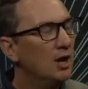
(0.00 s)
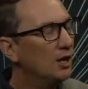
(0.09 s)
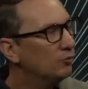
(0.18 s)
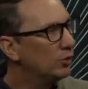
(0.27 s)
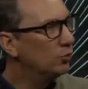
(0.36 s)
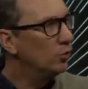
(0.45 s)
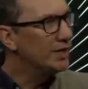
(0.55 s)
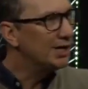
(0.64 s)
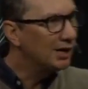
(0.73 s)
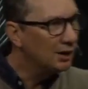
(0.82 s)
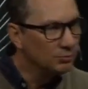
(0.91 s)
of when we
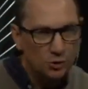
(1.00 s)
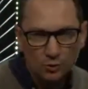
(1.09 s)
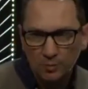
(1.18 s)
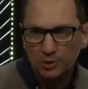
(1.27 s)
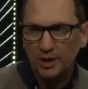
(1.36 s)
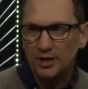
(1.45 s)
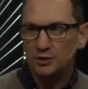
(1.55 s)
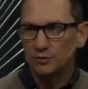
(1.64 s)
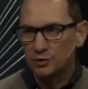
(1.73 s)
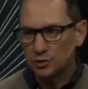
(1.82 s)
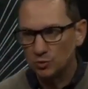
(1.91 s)
come to a place
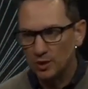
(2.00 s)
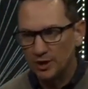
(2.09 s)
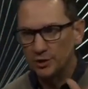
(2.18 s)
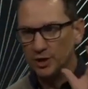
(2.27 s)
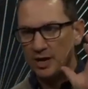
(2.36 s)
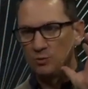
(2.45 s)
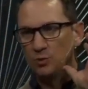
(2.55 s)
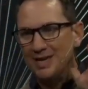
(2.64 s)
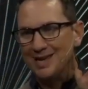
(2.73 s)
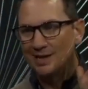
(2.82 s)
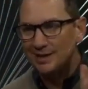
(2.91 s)
of surrender and
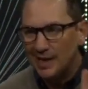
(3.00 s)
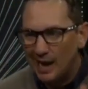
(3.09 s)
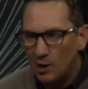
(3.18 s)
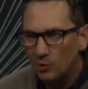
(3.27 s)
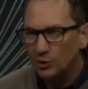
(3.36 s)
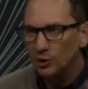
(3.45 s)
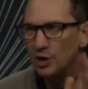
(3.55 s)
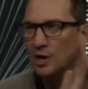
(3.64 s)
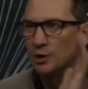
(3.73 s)
we encounter